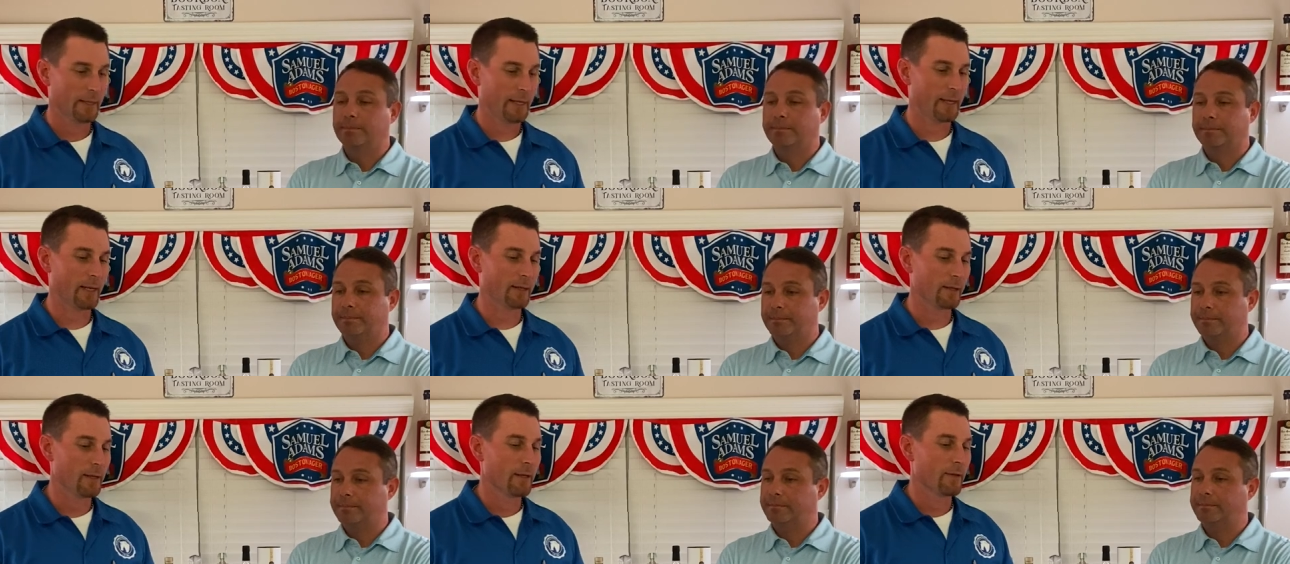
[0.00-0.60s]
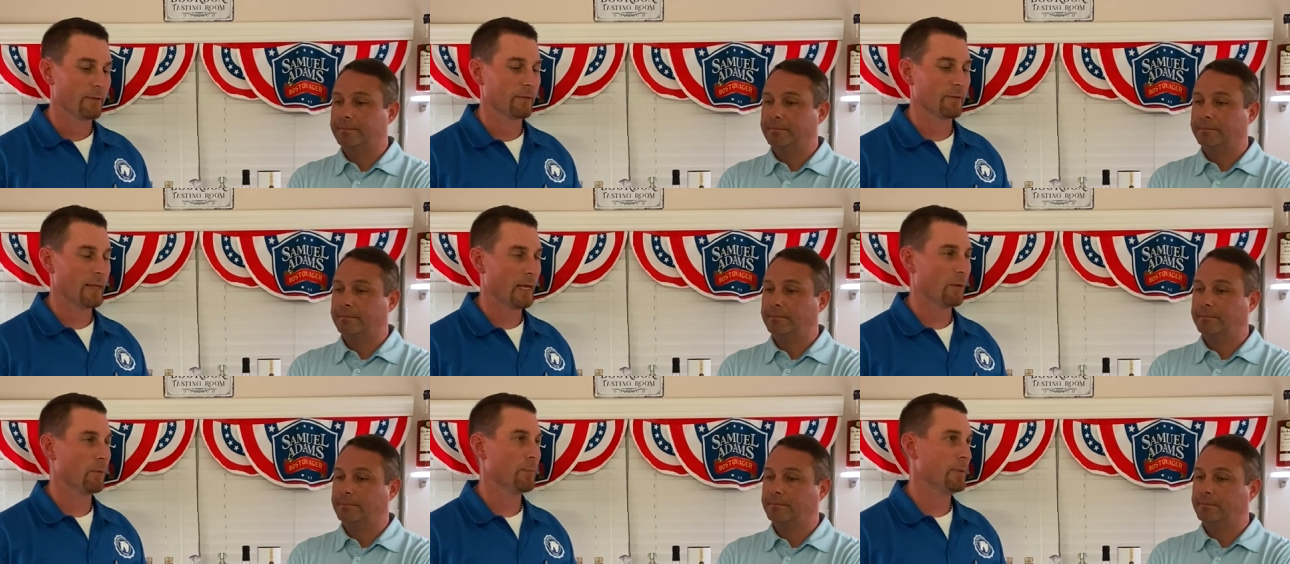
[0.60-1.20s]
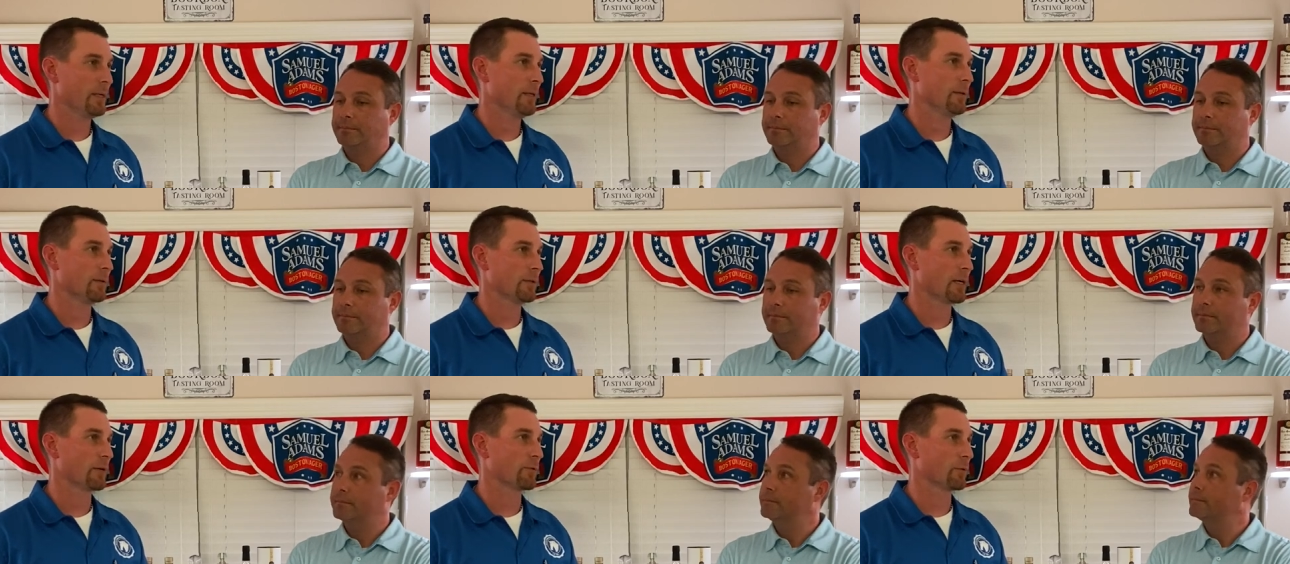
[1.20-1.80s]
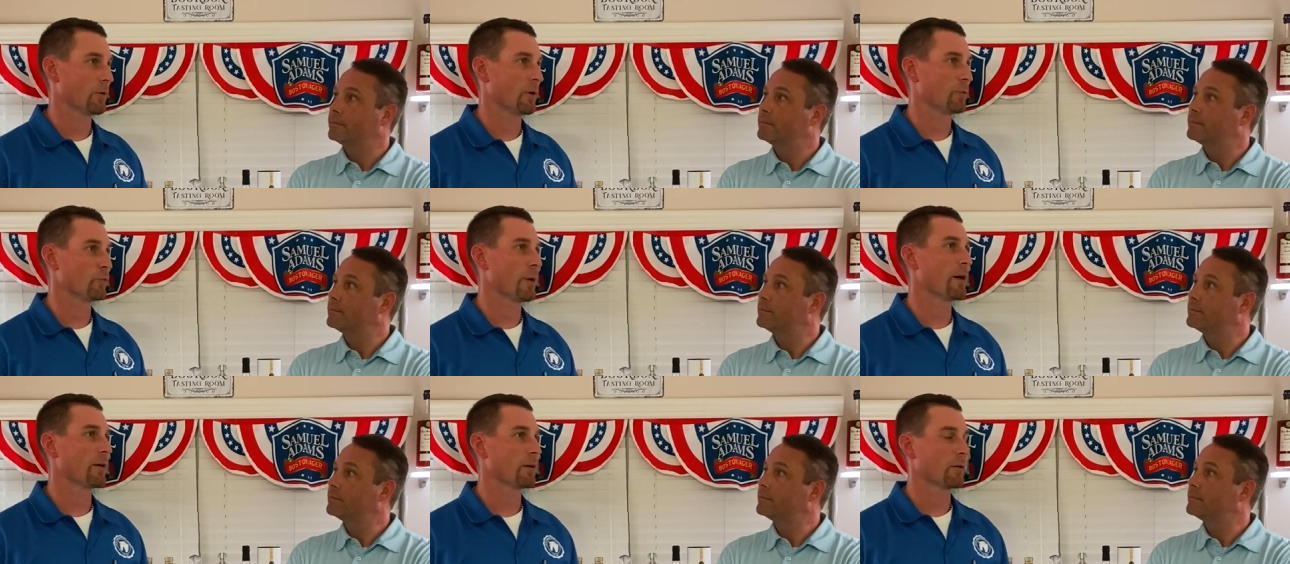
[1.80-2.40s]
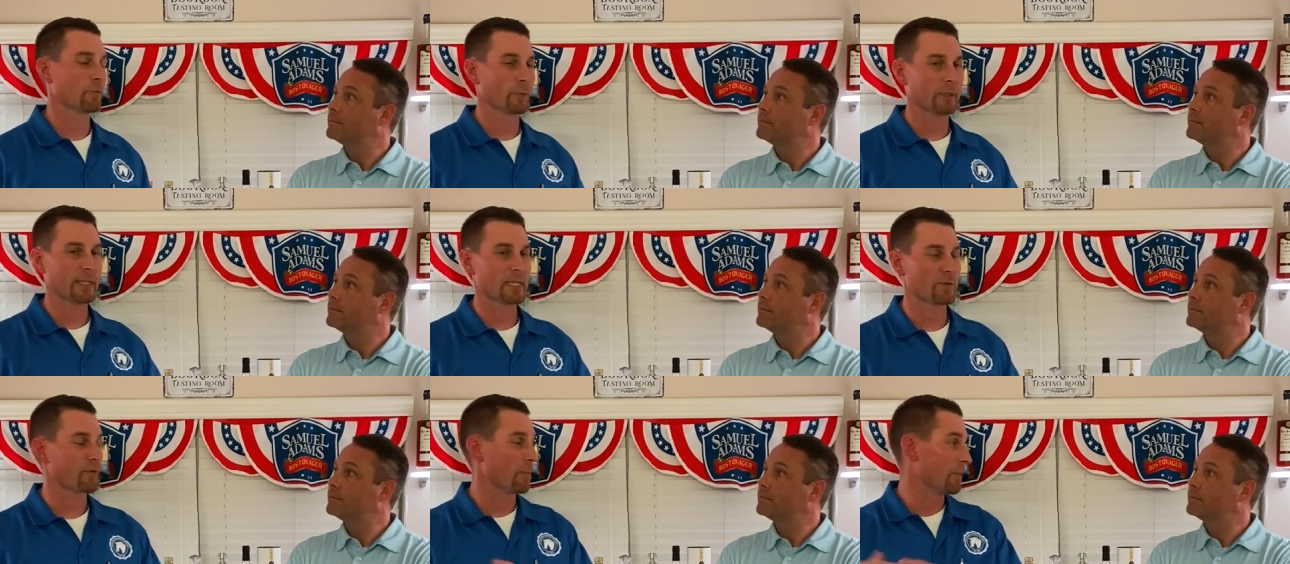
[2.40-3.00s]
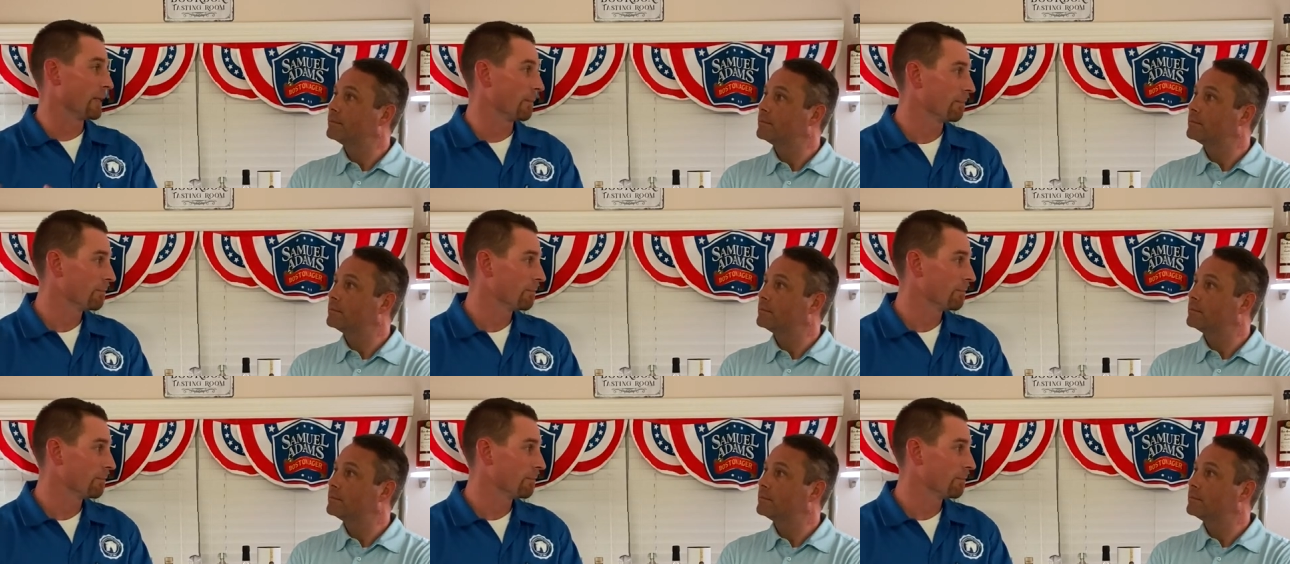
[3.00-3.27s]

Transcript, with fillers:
Speaker 1: And that would be kind of a, a rare release from them.